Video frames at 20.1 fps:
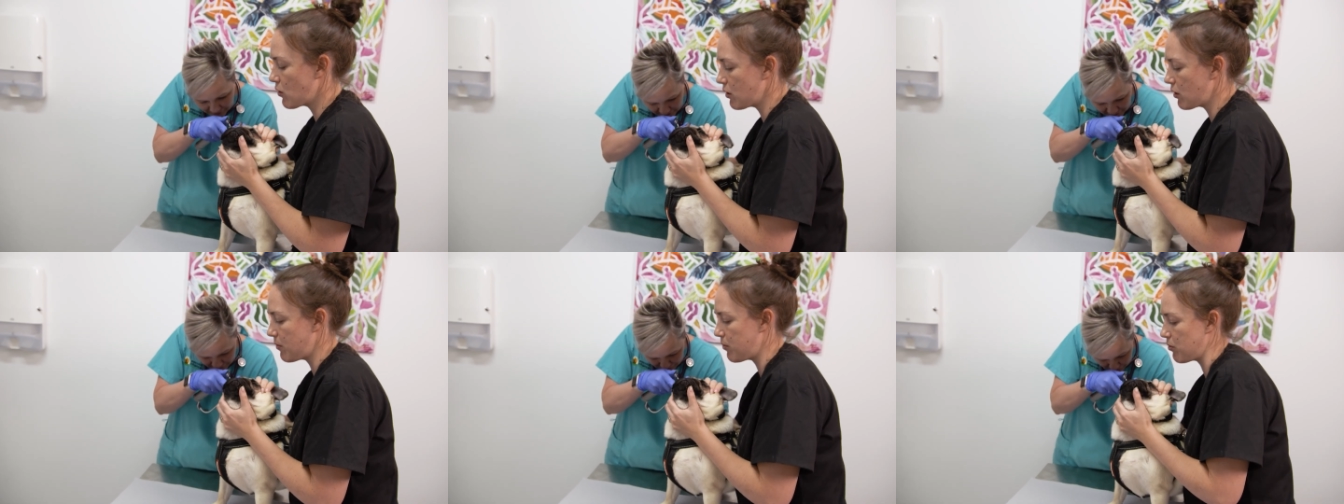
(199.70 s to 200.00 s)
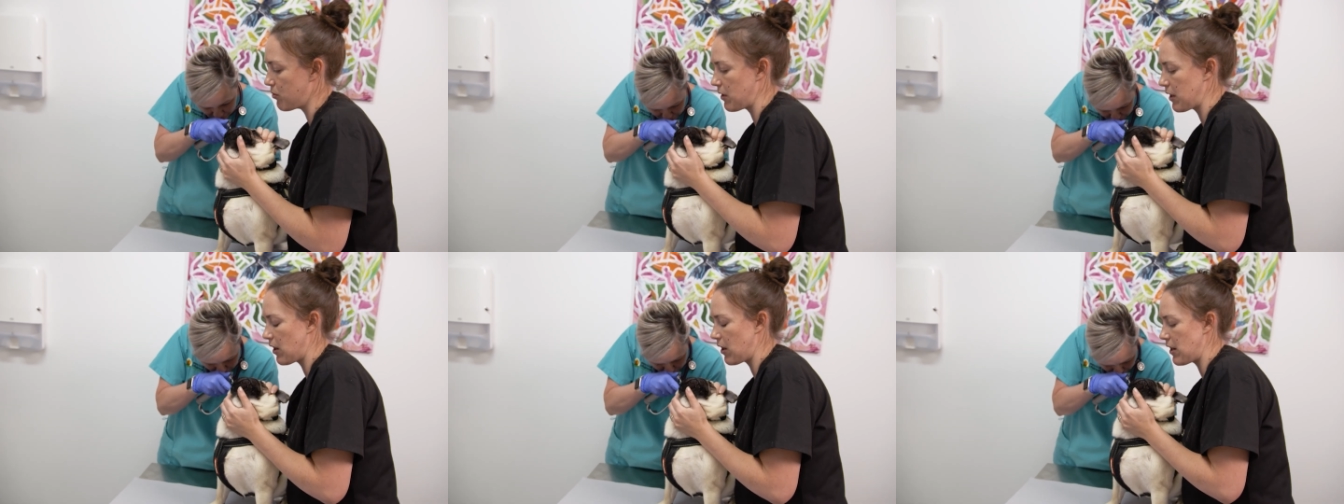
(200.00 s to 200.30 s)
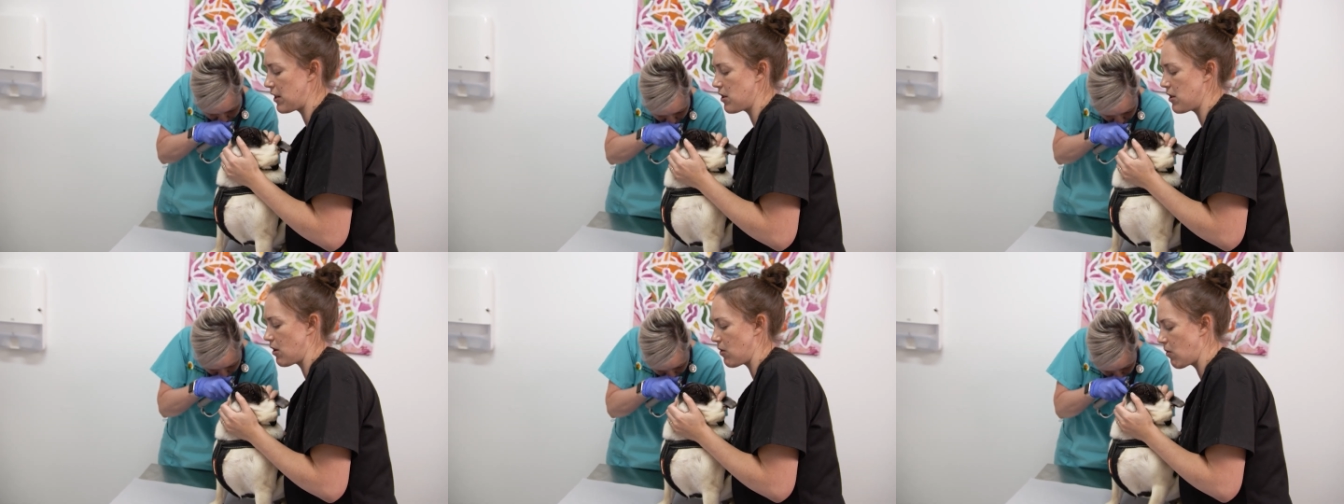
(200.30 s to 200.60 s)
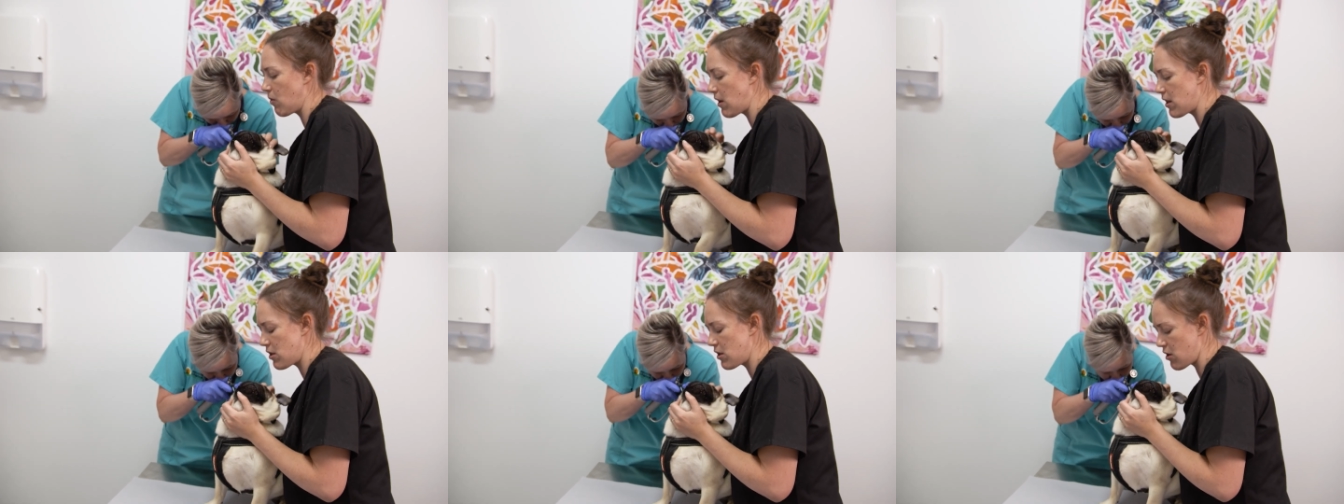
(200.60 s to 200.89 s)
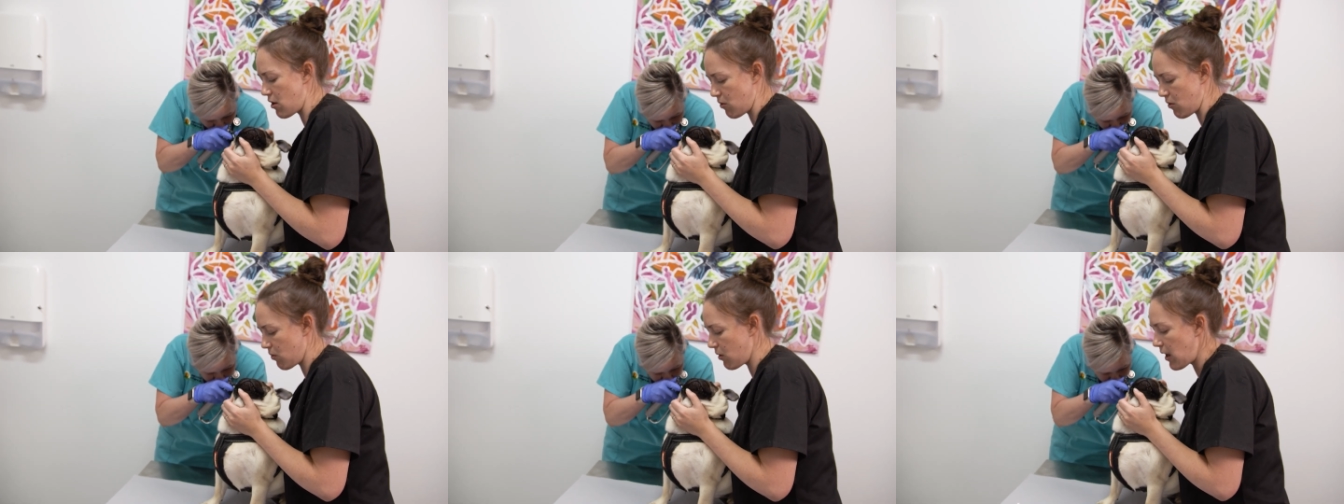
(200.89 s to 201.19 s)
Good boy. I know, boy. I
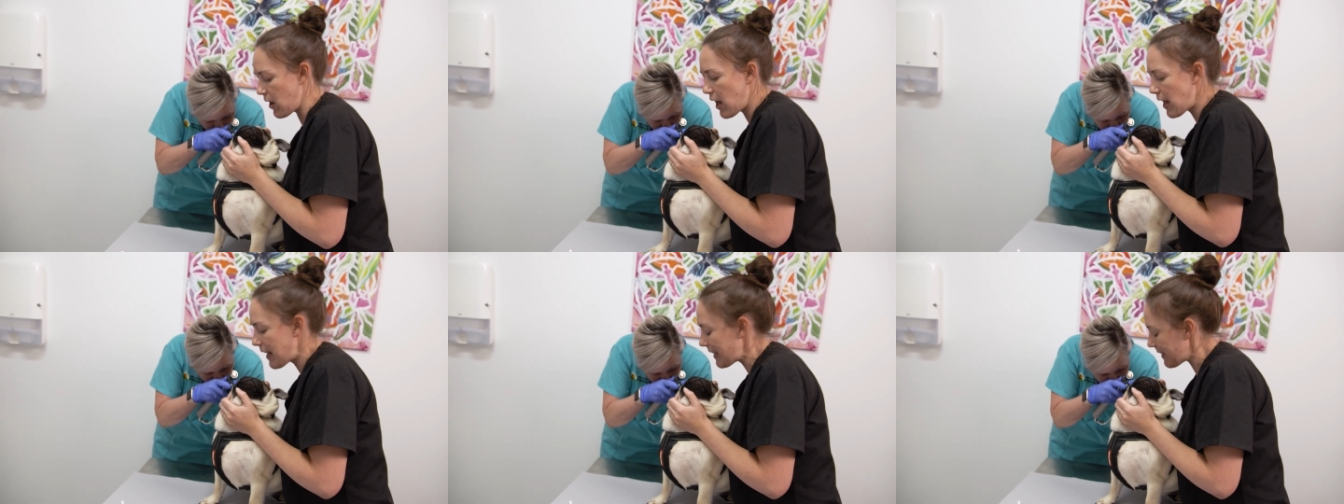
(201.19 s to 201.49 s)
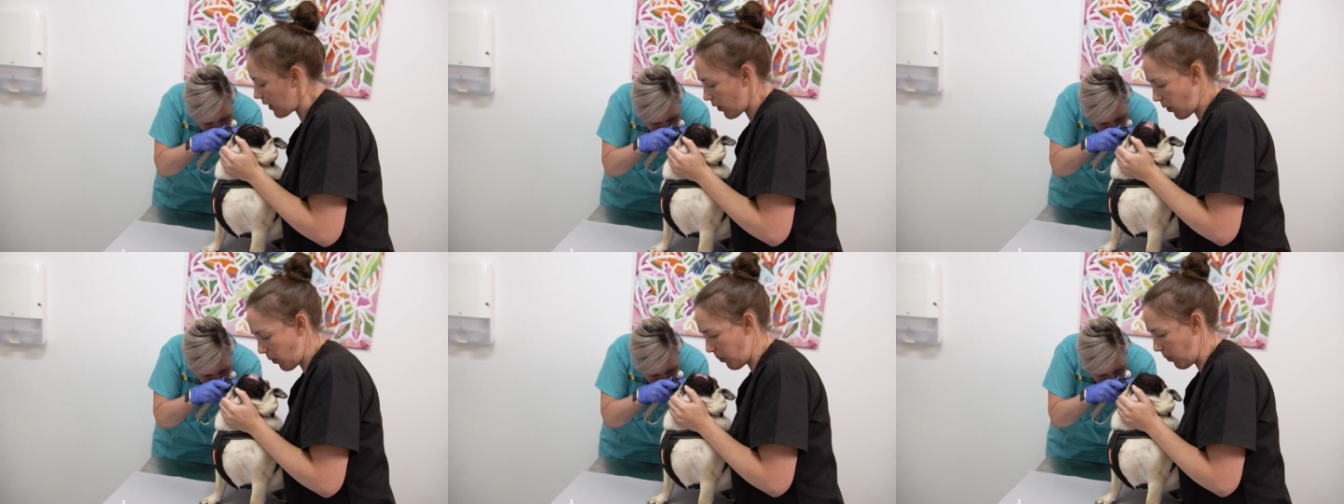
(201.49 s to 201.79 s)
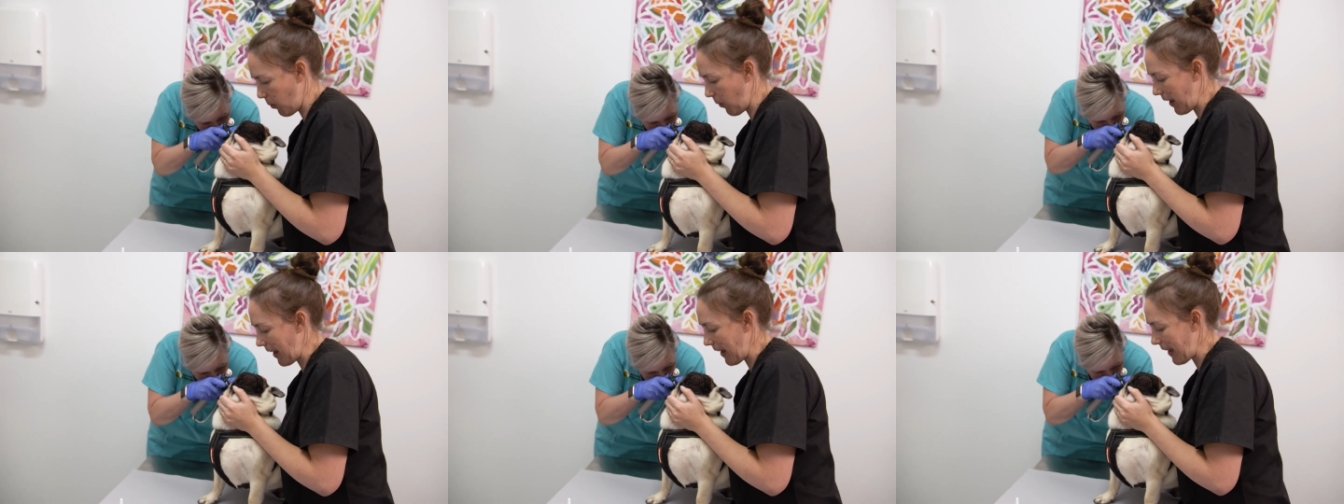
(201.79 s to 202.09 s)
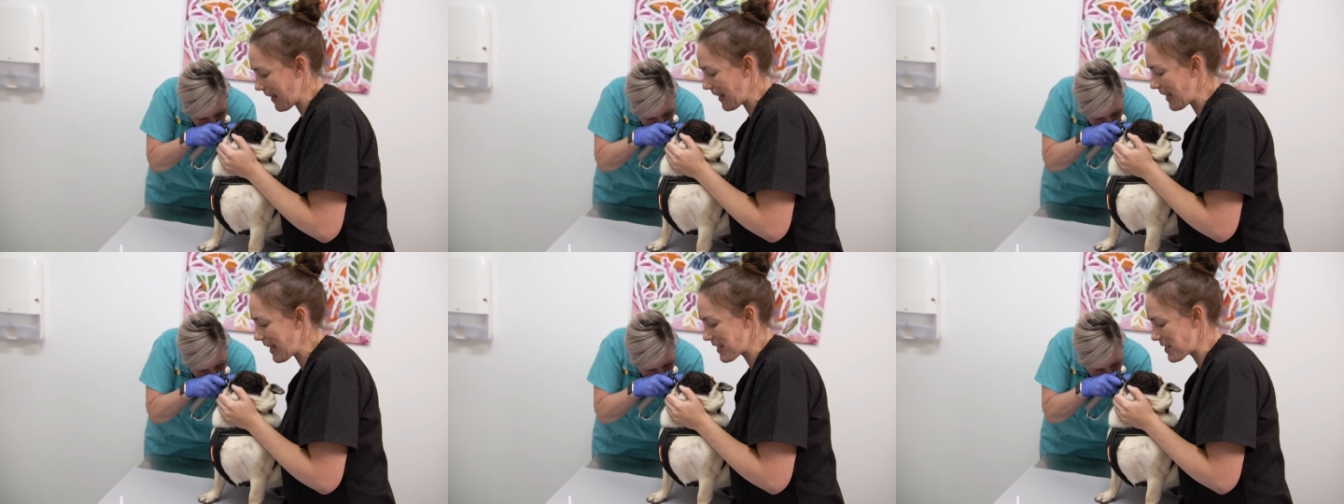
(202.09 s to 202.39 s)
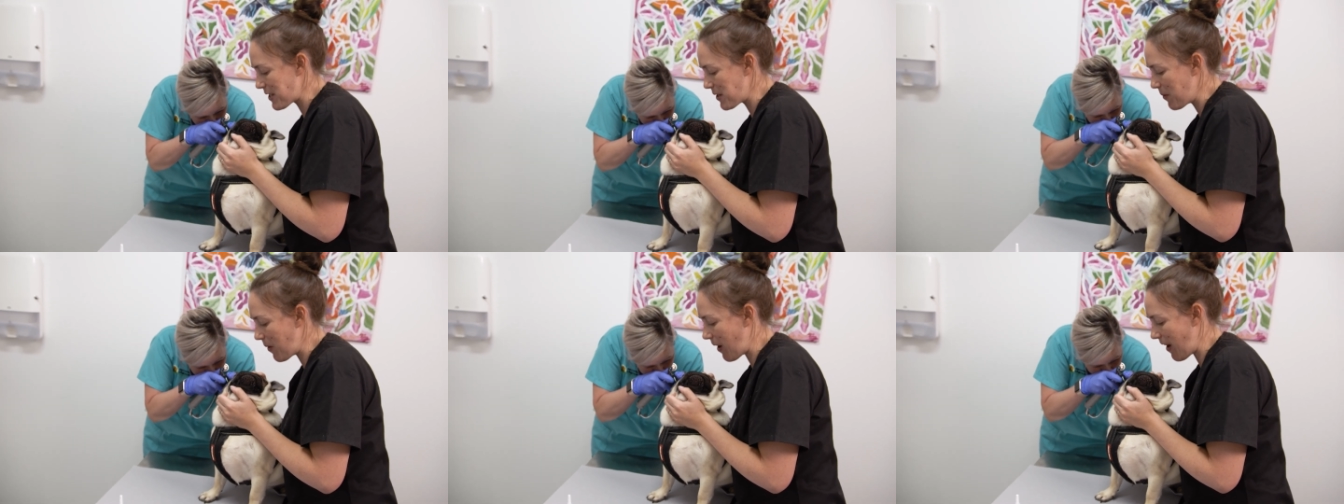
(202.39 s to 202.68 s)
know. a good boy.
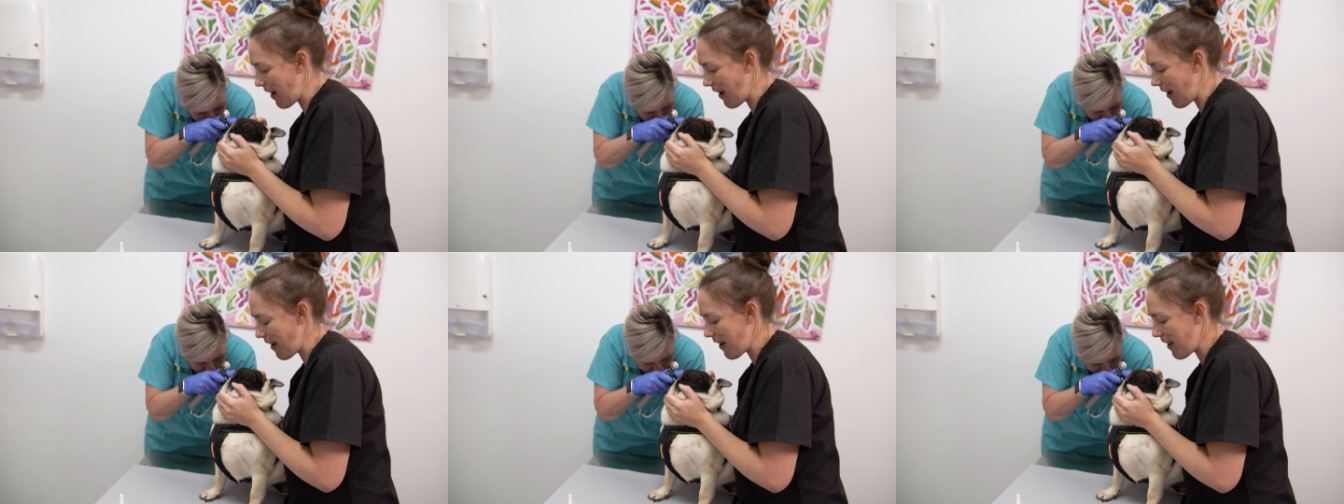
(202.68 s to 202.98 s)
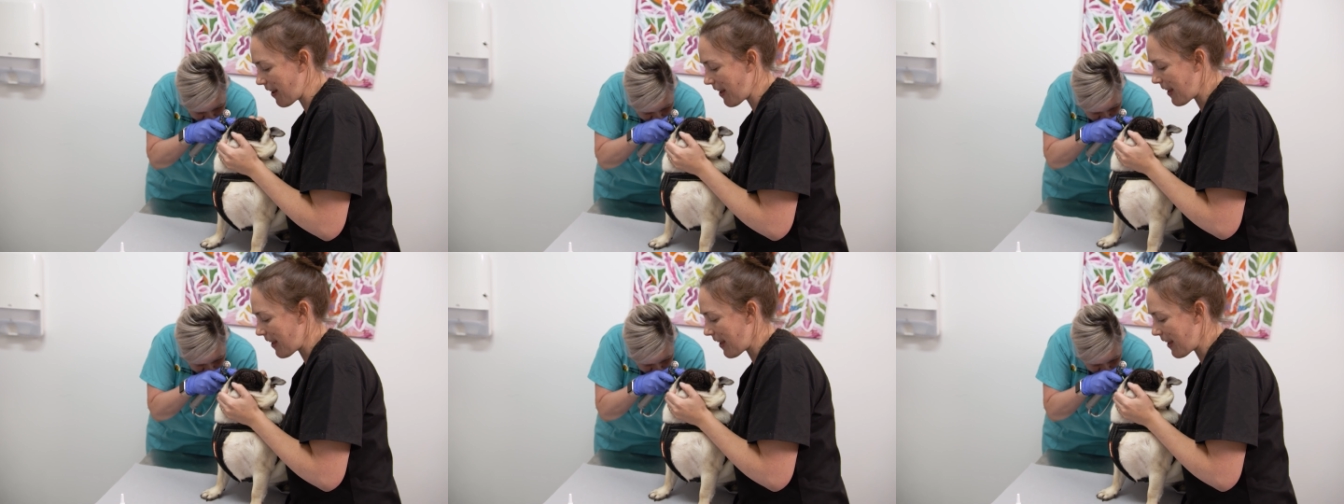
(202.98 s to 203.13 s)
Yes, you are.